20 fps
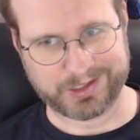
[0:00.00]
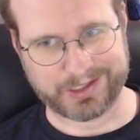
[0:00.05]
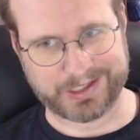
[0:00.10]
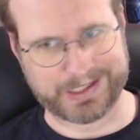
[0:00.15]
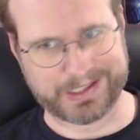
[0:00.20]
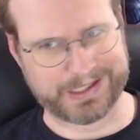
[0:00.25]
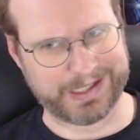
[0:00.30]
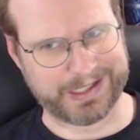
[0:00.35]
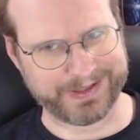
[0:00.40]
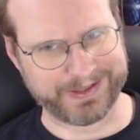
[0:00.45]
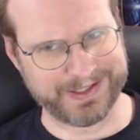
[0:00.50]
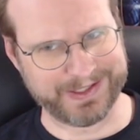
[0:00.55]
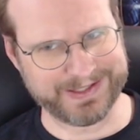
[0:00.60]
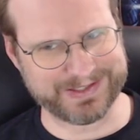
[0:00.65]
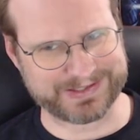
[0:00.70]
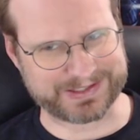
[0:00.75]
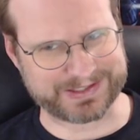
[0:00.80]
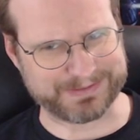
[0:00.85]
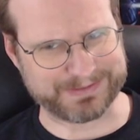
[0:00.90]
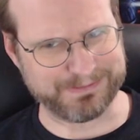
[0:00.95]
I think
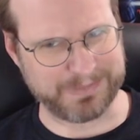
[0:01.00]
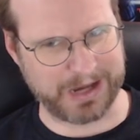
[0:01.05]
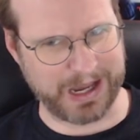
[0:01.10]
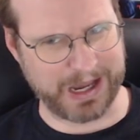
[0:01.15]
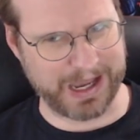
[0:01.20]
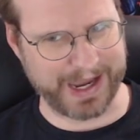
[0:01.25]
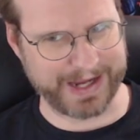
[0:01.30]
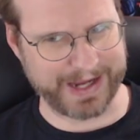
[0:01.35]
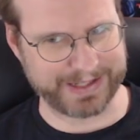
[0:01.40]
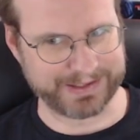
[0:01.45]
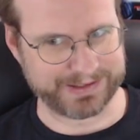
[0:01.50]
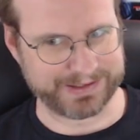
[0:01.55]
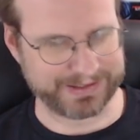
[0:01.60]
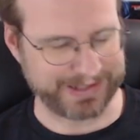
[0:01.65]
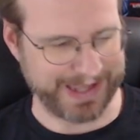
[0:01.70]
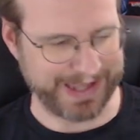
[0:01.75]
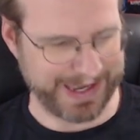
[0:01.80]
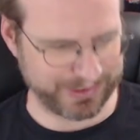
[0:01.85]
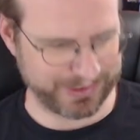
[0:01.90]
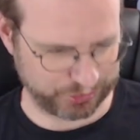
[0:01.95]
this is mine,
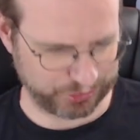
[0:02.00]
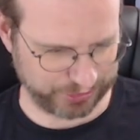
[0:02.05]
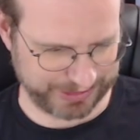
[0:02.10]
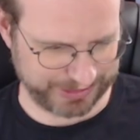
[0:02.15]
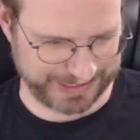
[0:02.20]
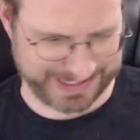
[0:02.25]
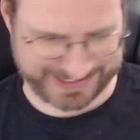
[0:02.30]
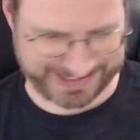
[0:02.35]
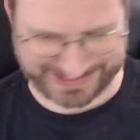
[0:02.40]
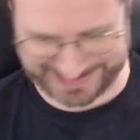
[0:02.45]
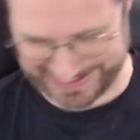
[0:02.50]
actually.